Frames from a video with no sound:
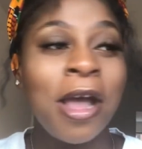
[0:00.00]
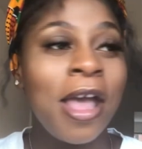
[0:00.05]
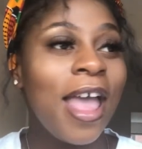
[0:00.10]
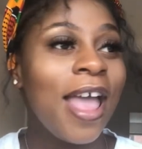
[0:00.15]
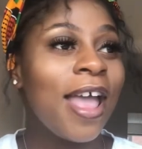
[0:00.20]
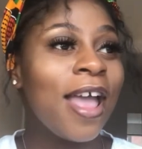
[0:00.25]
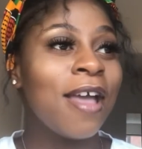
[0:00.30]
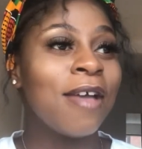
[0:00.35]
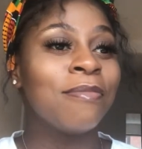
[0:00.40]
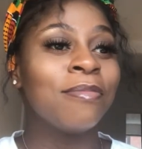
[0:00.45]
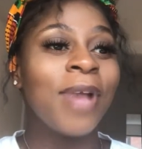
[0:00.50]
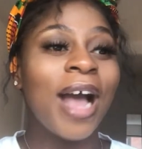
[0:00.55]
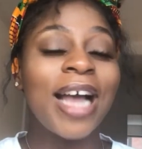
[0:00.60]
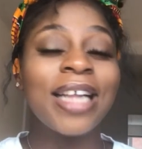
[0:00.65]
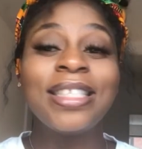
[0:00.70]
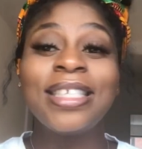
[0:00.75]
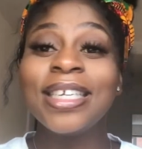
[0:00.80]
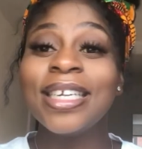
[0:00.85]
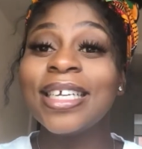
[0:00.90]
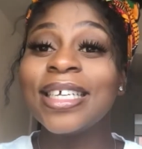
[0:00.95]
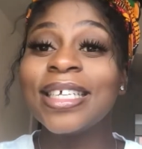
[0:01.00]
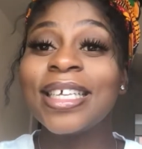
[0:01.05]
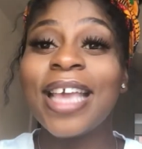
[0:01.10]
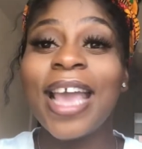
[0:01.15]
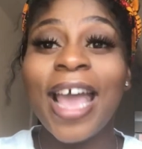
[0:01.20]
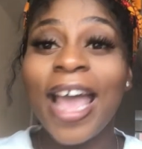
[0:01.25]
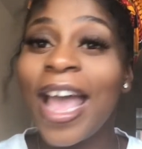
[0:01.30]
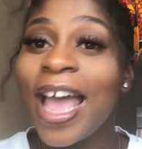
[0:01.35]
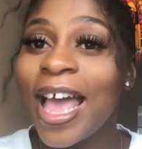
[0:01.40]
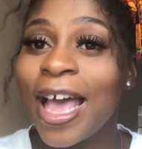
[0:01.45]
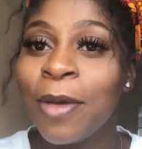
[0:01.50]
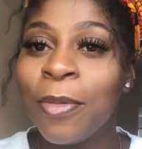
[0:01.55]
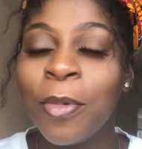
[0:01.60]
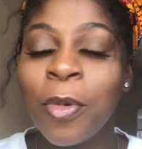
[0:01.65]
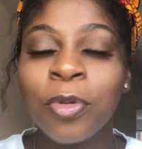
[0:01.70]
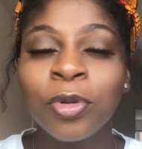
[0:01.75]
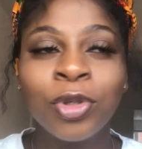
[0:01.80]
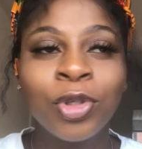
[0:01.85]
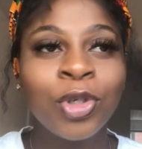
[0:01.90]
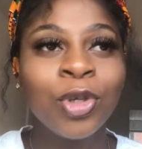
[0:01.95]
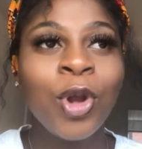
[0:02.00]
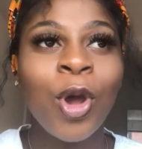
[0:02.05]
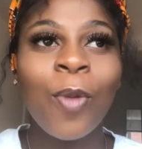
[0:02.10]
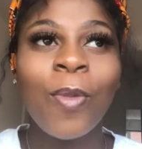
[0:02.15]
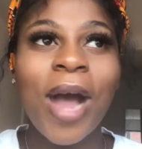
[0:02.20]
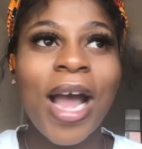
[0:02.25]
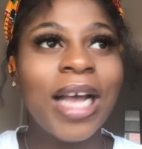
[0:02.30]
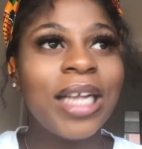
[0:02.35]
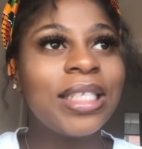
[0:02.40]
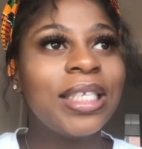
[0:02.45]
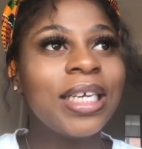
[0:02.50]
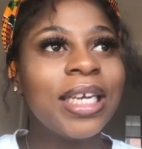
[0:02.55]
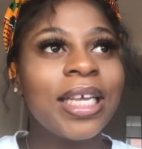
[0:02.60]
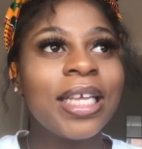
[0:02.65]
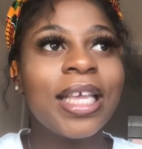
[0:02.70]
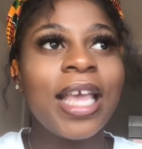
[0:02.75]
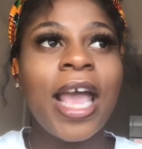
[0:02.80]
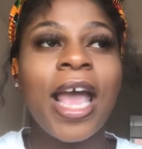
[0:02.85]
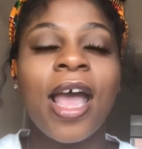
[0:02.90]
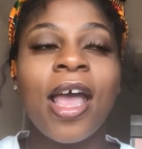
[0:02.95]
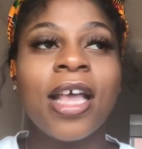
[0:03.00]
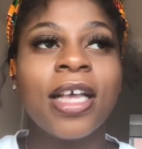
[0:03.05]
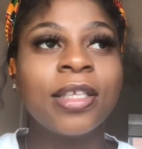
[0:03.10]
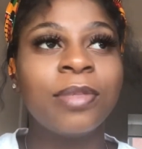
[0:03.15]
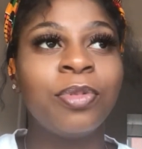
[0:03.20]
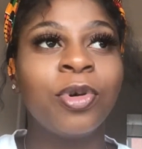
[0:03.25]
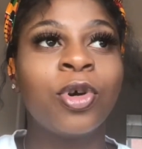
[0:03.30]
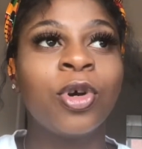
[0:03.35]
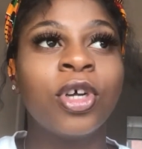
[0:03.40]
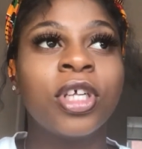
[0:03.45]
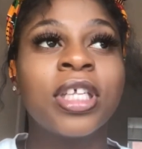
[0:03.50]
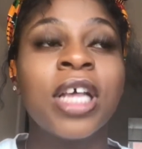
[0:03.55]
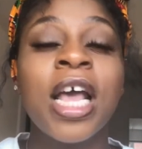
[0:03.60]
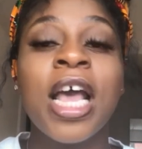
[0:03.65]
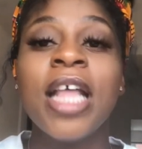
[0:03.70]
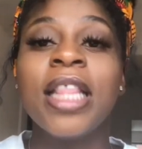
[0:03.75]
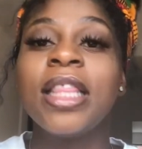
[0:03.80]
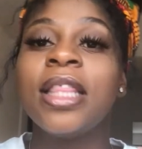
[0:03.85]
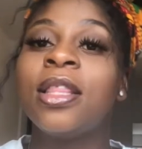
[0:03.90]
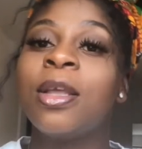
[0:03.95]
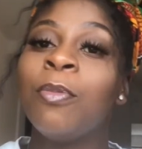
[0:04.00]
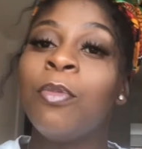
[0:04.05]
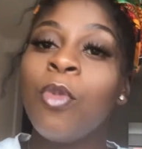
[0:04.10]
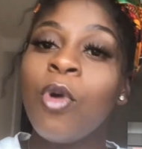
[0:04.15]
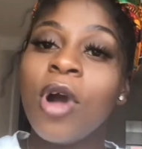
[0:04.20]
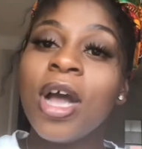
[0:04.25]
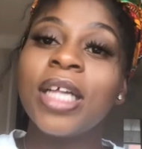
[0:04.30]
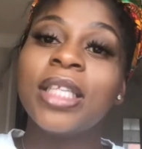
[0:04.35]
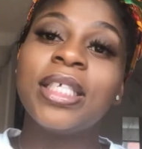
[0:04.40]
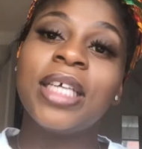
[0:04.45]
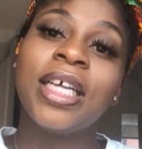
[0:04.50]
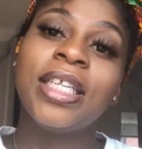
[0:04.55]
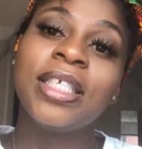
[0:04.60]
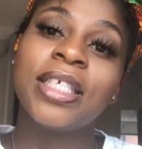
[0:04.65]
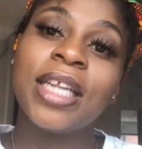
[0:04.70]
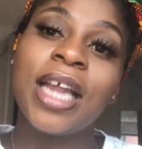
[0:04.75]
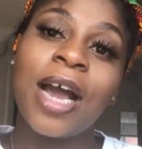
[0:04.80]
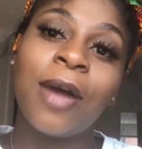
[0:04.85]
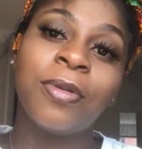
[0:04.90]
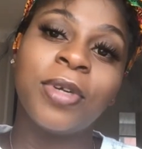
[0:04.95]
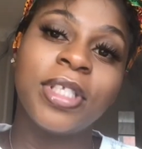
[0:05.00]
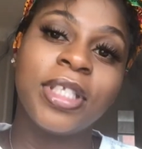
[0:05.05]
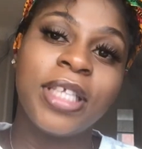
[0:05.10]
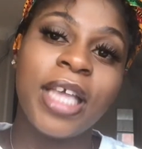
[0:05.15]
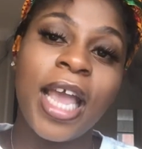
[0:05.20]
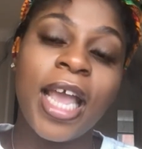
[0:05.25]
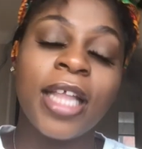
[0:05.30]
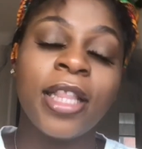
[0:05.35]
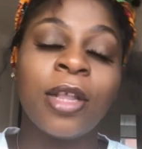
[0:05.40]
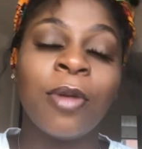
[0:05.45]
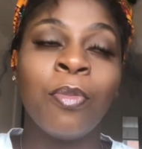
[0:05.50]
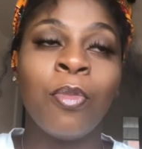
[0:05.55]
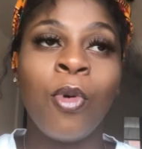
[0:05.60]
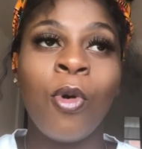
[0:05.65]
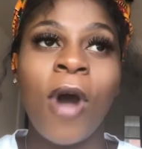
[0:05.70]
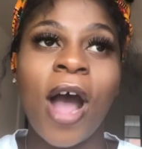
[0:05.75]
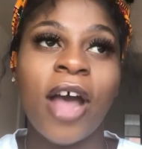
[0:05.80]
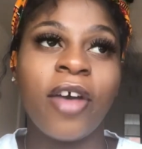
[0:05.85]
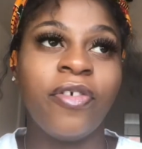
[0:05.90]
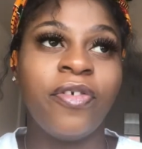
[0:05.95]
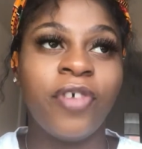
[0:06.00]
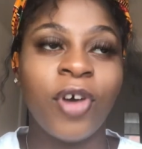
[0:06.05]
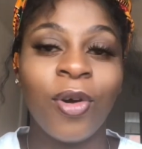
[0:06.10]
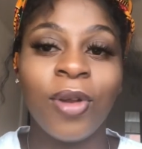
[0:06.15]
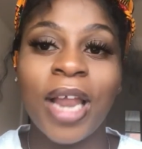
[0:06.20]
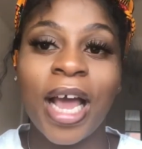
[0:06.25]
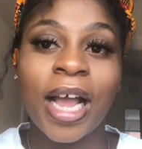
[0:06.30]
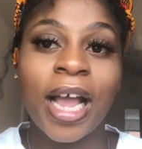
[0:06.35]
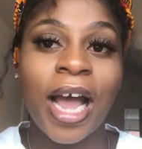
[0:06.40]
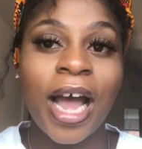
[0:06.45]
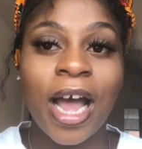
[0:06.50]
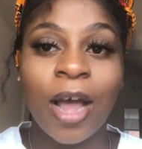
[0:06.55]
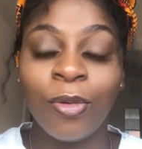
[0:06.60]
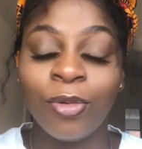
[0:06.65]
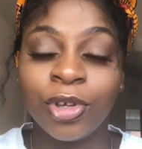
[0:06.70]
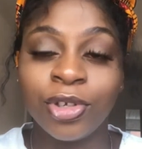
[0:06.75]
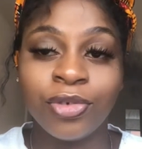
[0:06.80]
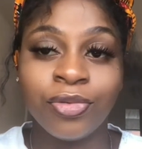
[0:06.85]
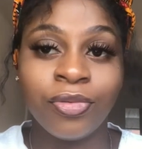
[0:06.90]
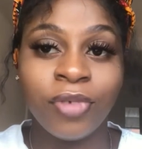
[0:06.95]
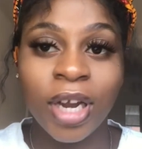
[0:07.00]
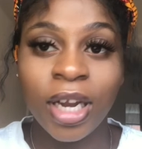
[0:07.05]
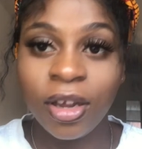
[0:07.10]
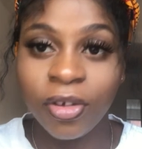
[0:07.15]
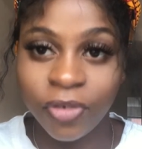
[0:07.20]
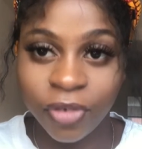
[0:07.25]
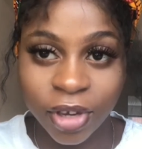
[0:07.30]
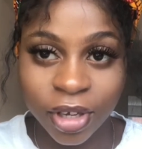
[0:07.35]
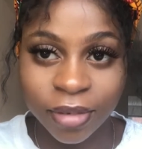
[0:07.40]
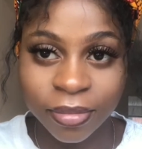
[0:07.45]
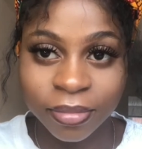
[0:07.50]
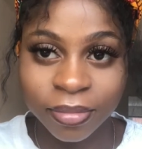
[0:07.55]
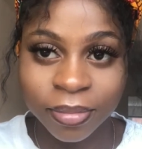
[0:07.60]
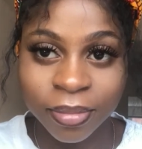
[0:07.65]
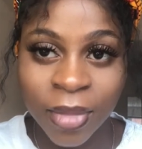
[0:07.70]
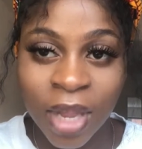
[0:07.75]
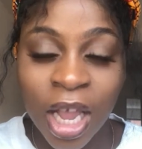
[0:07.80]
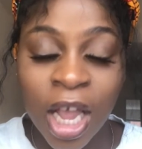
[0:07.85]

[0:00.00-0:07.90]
I didn't care. Do you know why I didn't care? Is because the more attention I was getting, the more I felt like I was relevant.